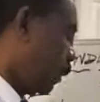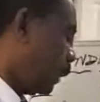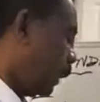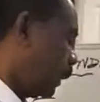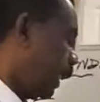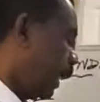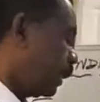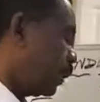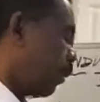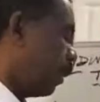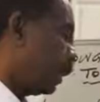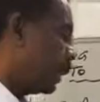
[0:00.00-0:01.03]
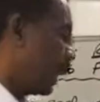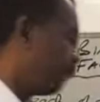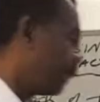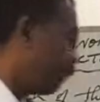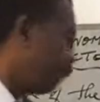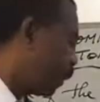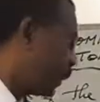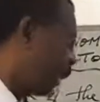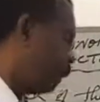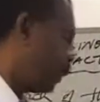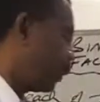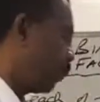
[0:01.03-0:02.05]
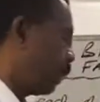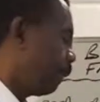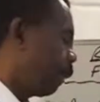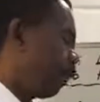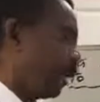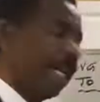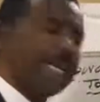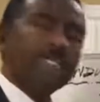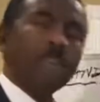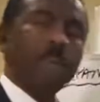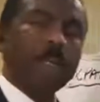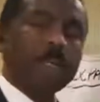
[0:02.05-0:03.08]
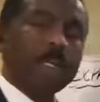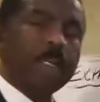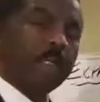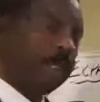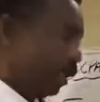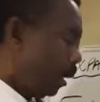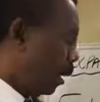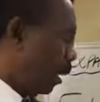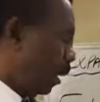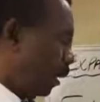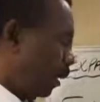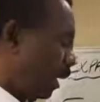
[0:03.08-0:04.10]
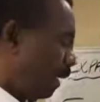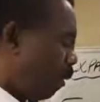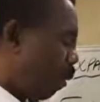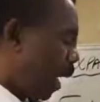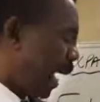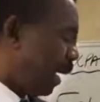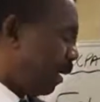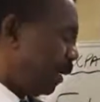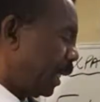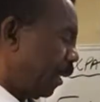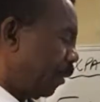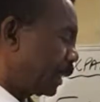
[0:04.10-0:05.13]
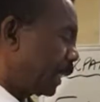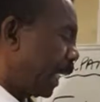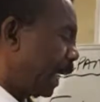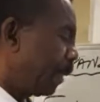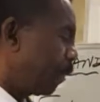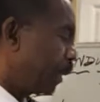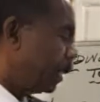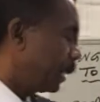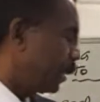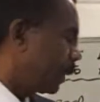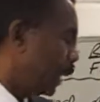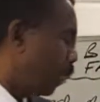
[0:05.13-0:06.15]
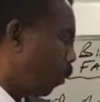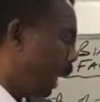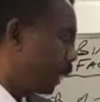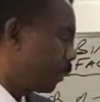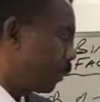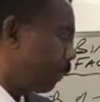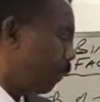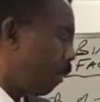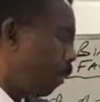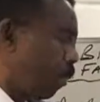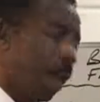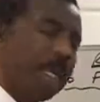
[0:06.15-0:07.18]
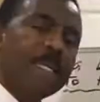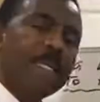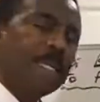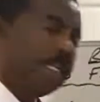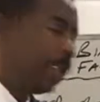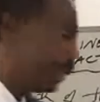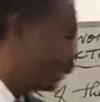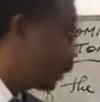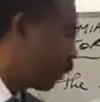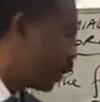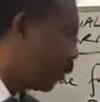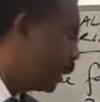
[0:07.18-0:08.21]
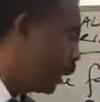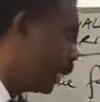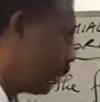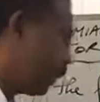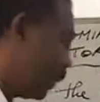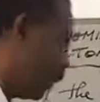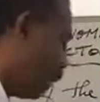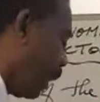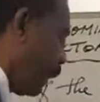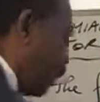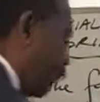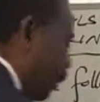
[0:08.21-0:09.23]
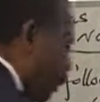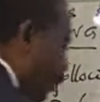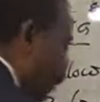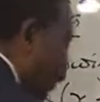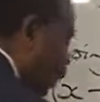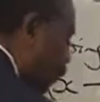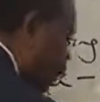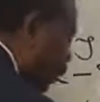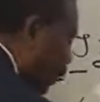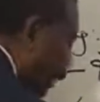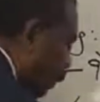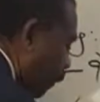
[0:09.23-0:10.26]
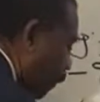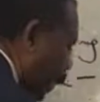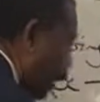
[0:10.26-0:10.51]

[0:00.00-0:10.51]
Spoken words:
6x squared times 4 will give me 24x squared. We have a y on the outside. We just need to get y to the power 1. So we don't need anything right there. So then the